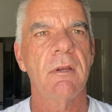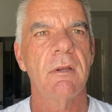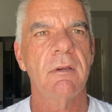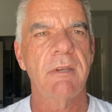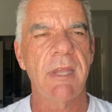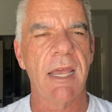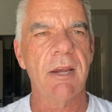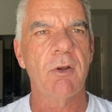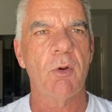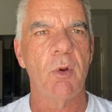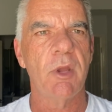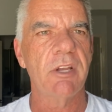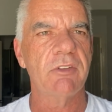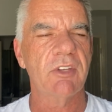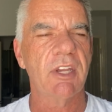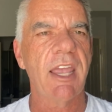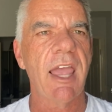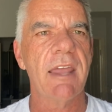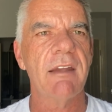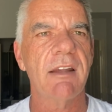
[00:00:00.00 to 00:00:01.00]
Dan Quinn is
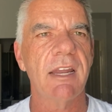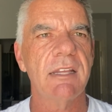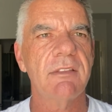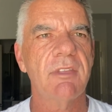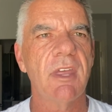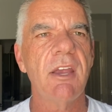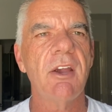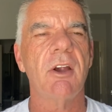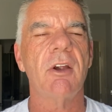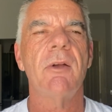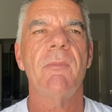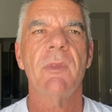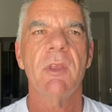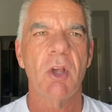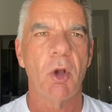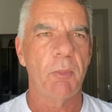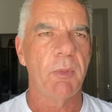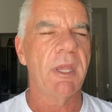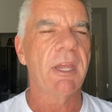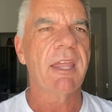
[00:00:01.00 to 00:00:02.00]
a candidate there.
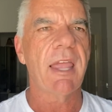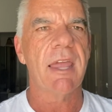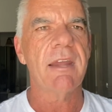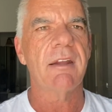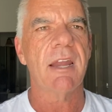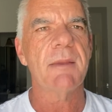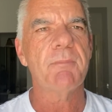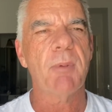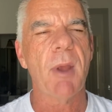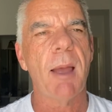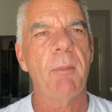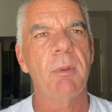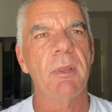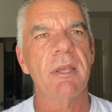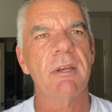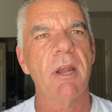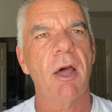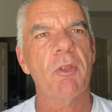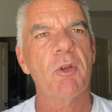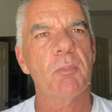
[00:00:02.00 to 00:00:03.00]
He'll be a candidate probably
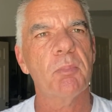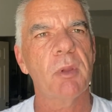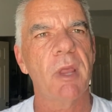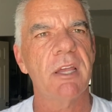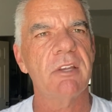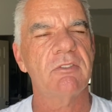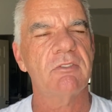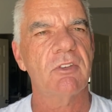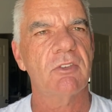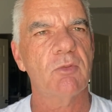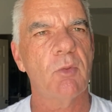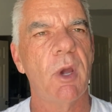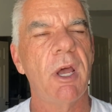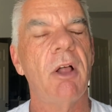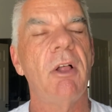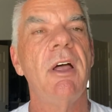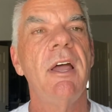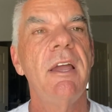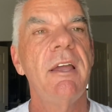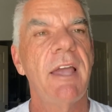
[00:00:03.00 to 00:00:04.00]
in other places as
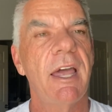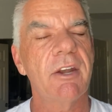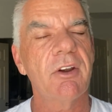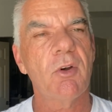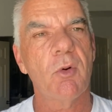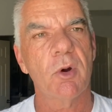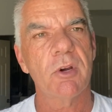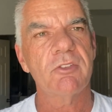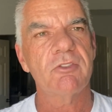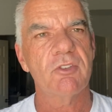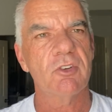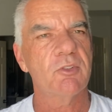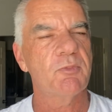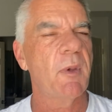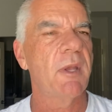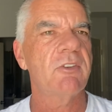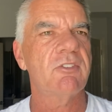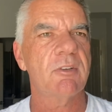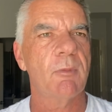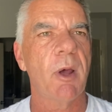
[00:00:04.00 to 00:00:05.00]
well. And of course, there's
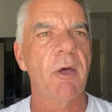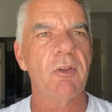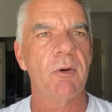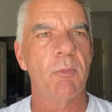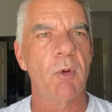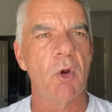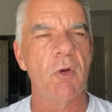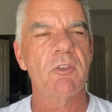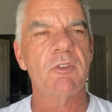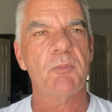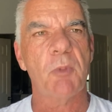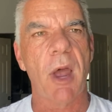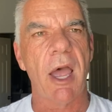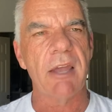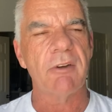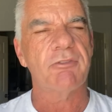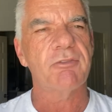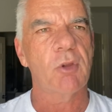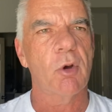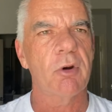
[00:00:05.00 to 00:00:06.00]
been some other moves,
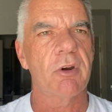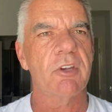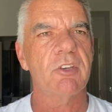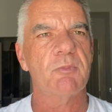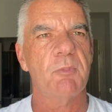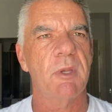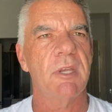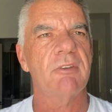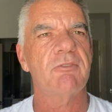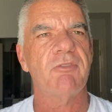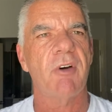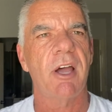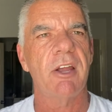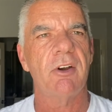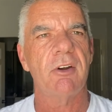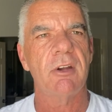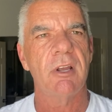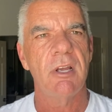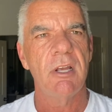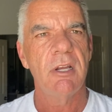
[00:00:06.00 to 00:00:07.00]
Brian Flores being
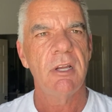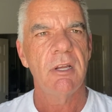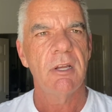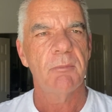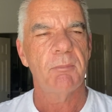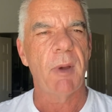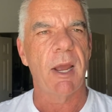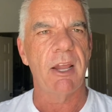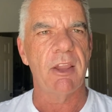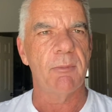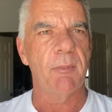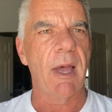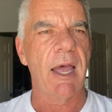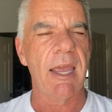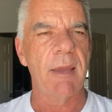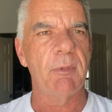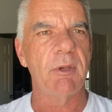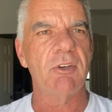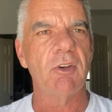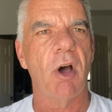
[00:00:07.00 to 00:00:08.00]
fired by the
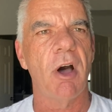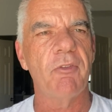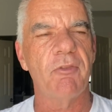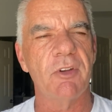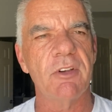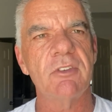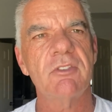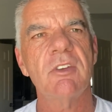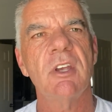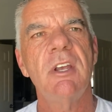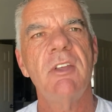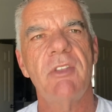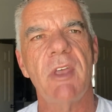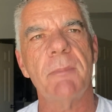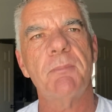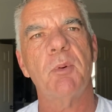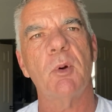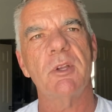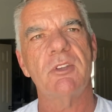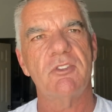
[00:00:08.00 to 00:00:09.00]
Miami Dolphins,
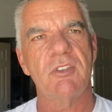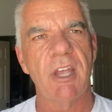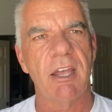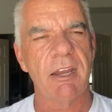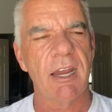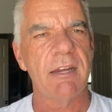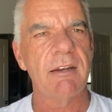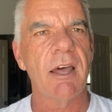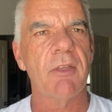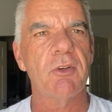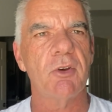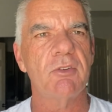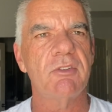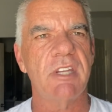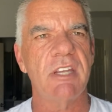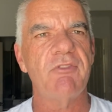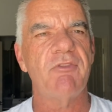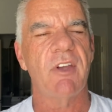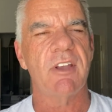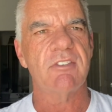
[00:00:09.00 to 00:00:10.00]
that puts yet another
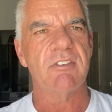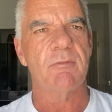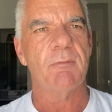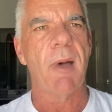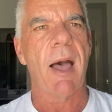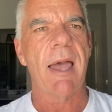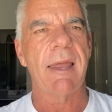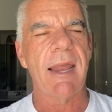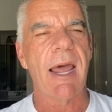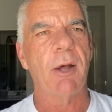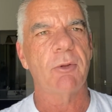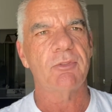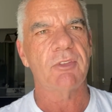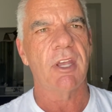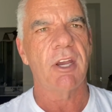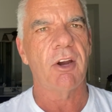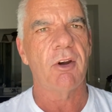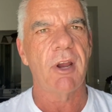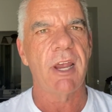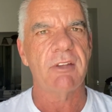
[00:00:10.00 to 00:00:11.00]
defensive mind out
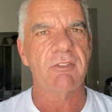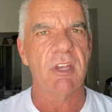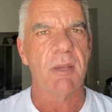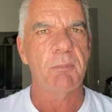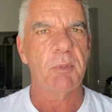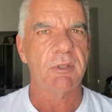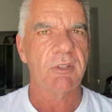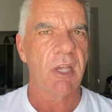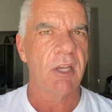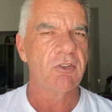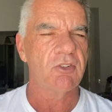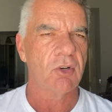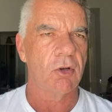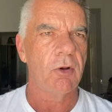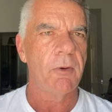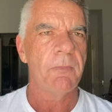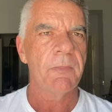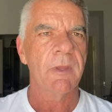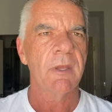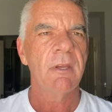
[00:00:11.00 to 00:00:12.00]
there as a
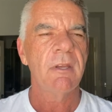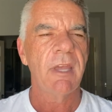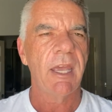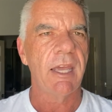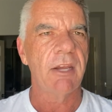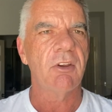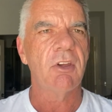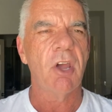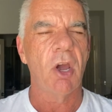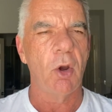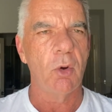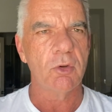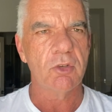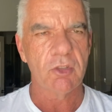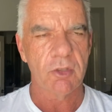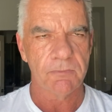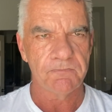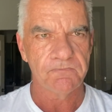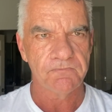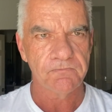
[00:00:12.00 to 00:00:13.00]
potential head
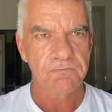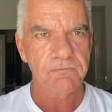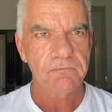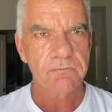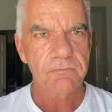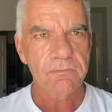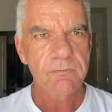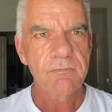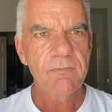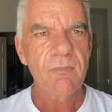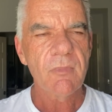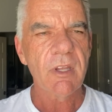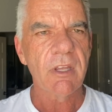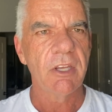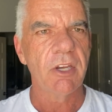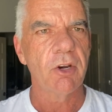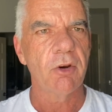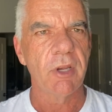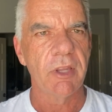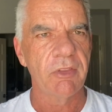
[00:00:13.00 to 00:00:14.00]
coach
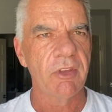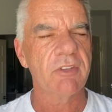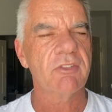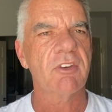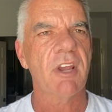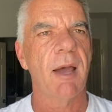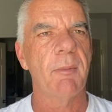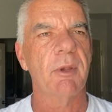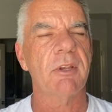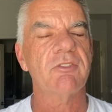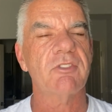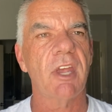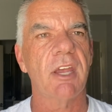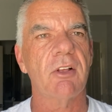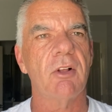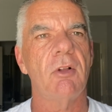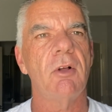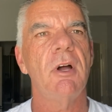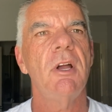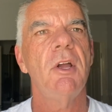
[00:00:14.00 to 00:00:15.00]
here in this coming
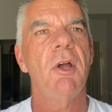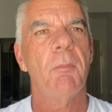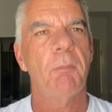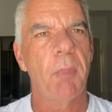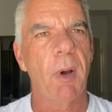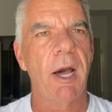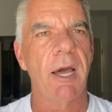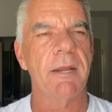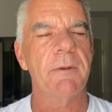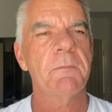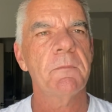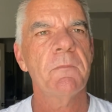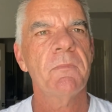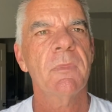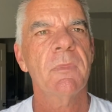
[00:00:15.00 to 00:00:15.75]
cycle. But